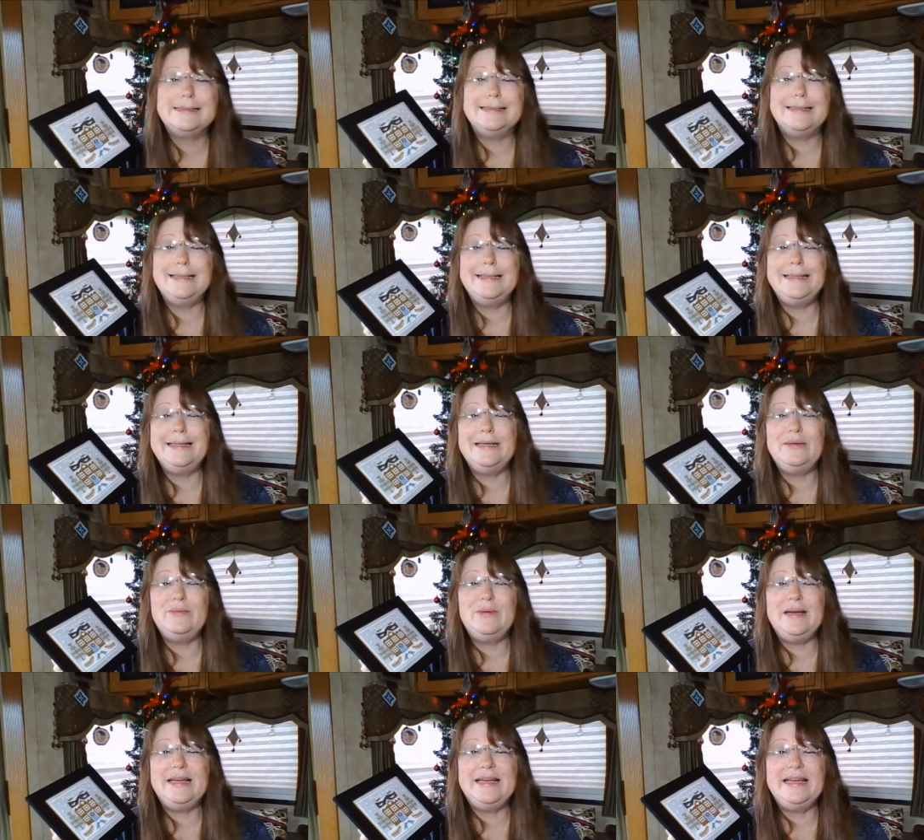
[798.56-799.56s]
teeny
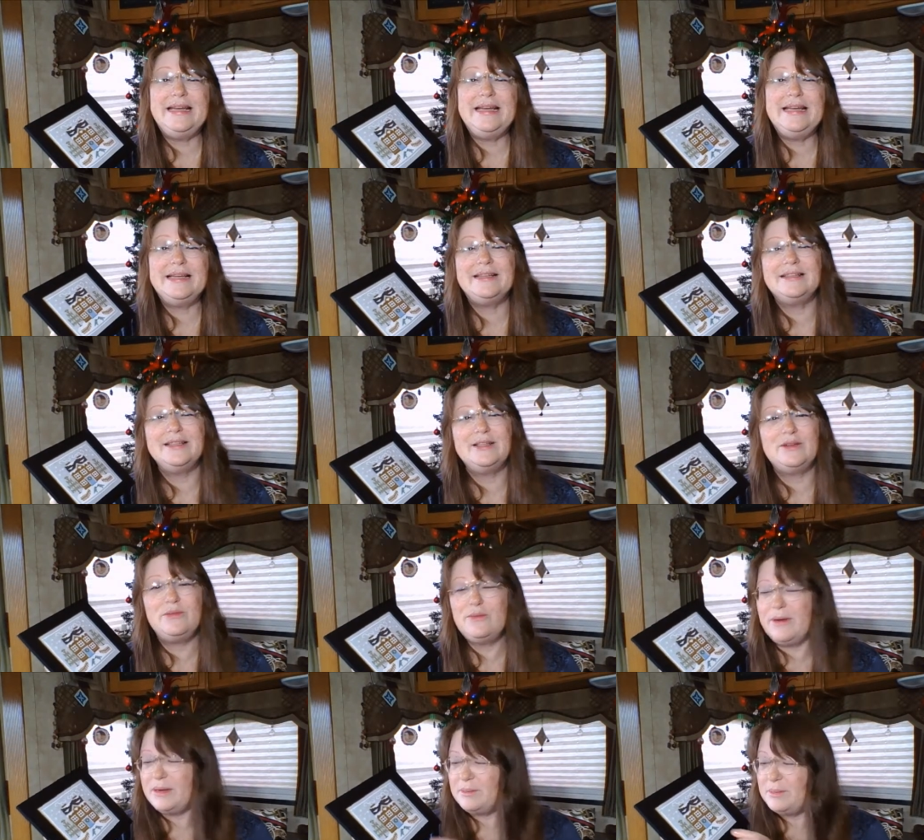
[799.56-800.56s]
weeny little
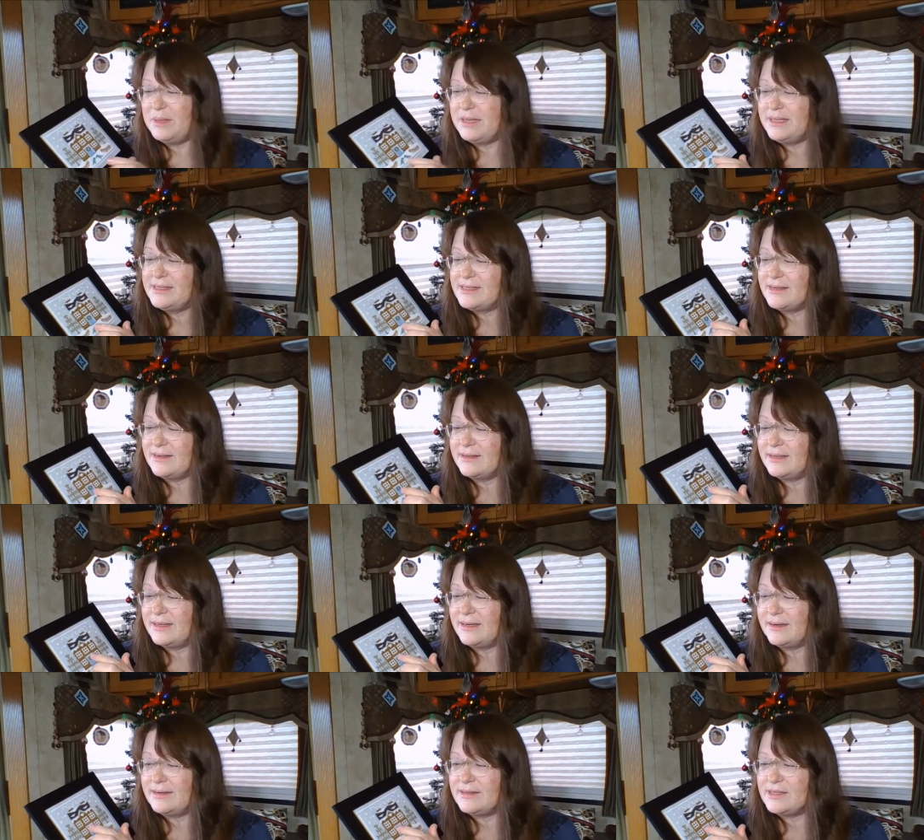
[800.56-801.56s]
red beads on
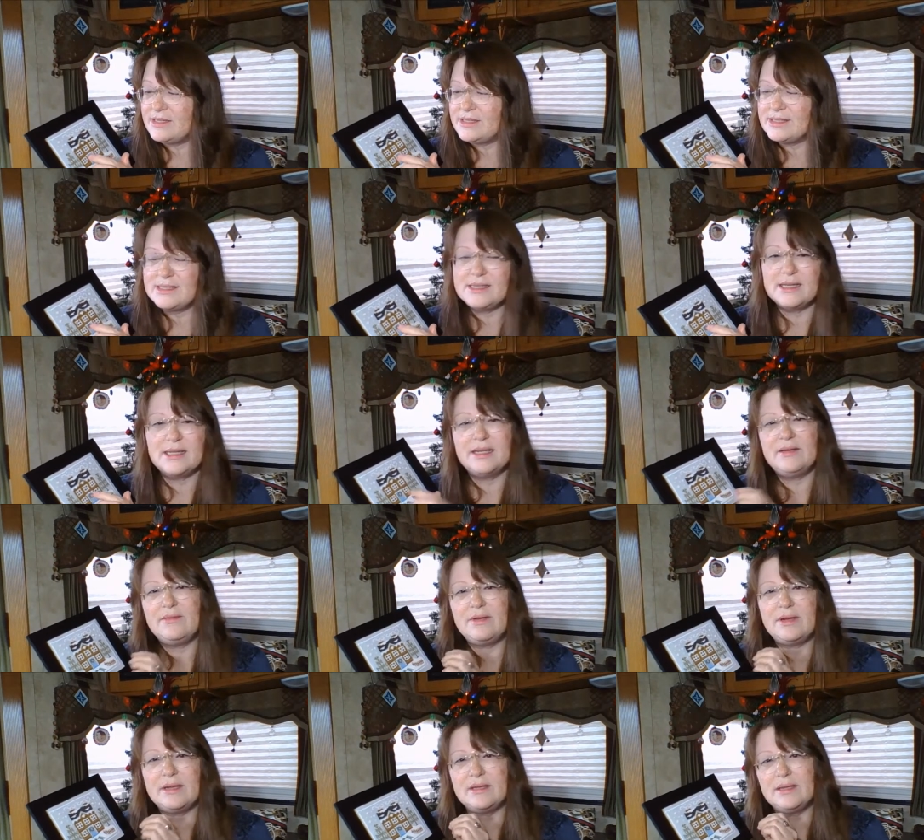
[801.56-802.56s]
there just to give
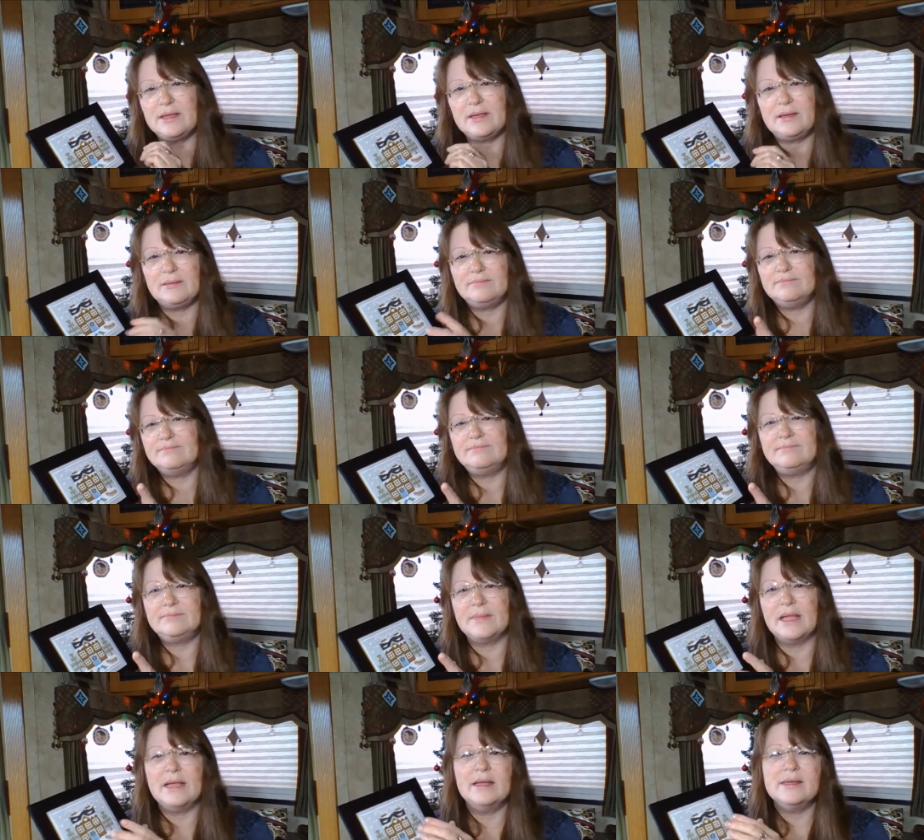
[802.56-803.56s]
it a little,
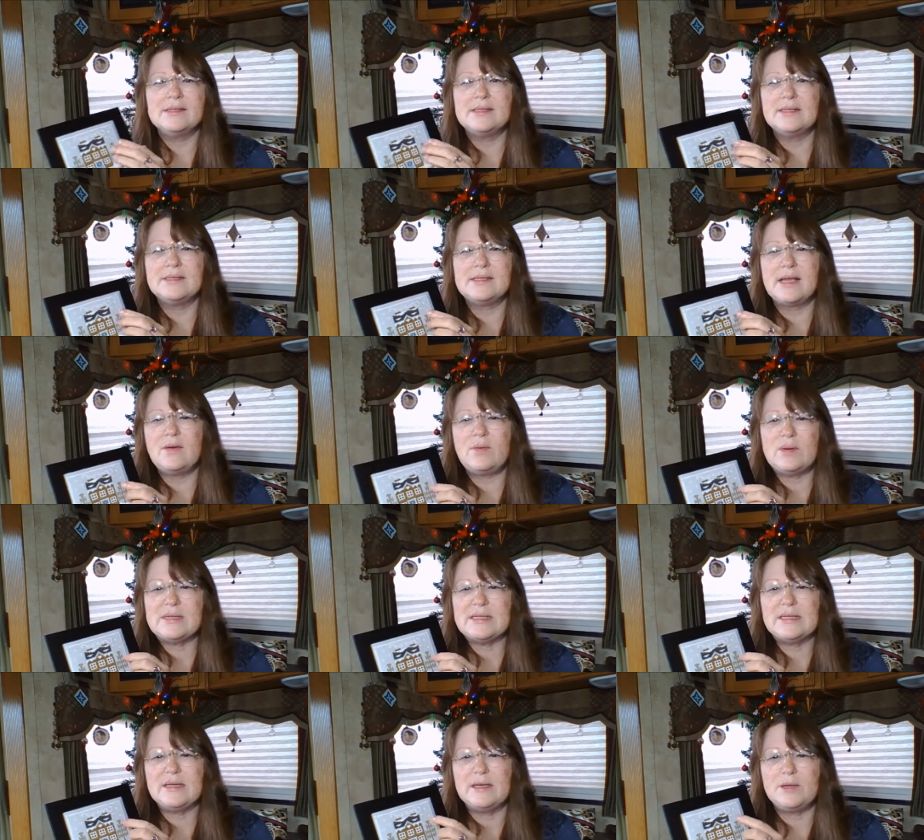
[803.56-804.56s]
since I
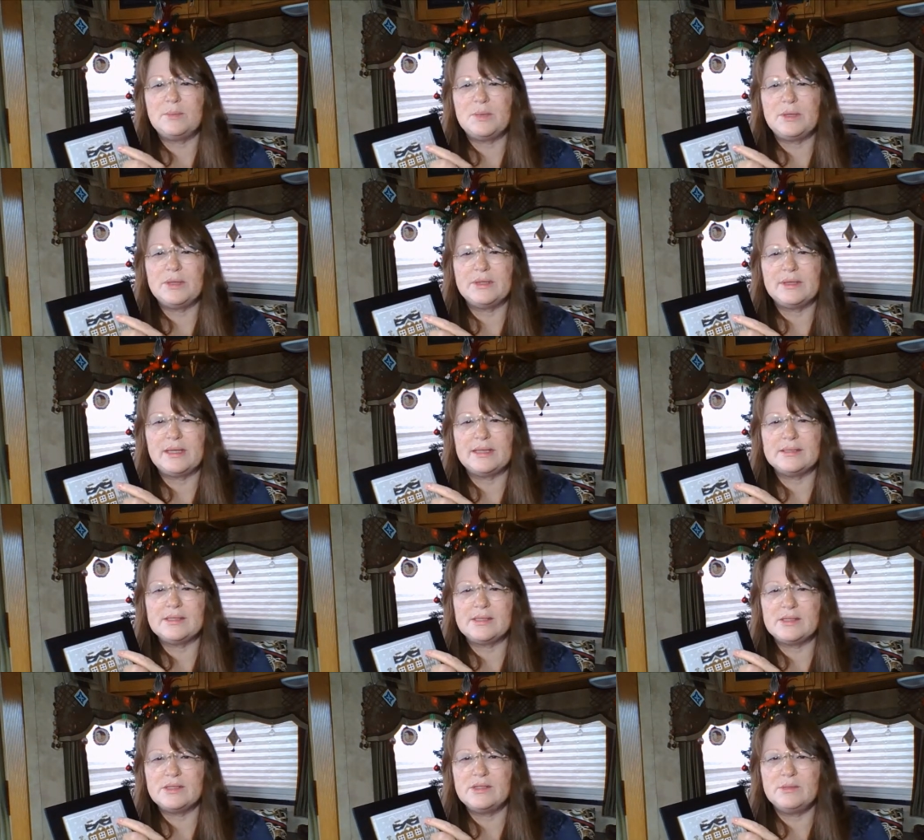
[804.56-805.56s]
wasn't going to put that
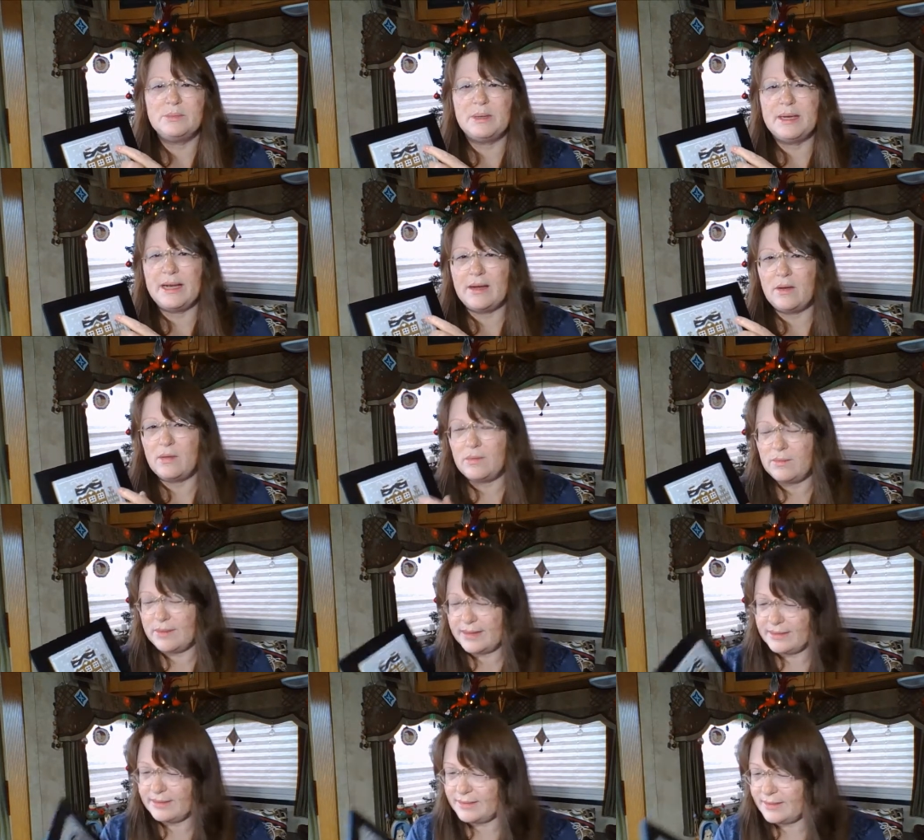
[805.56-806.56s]
stupid owl
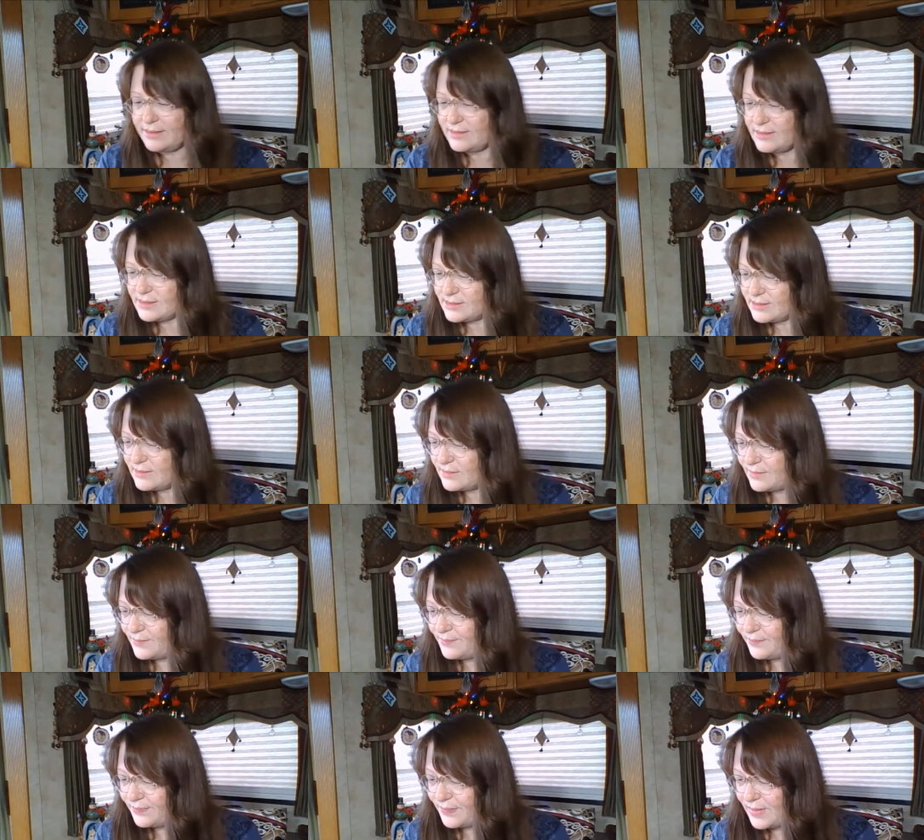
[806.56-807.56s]
right there. So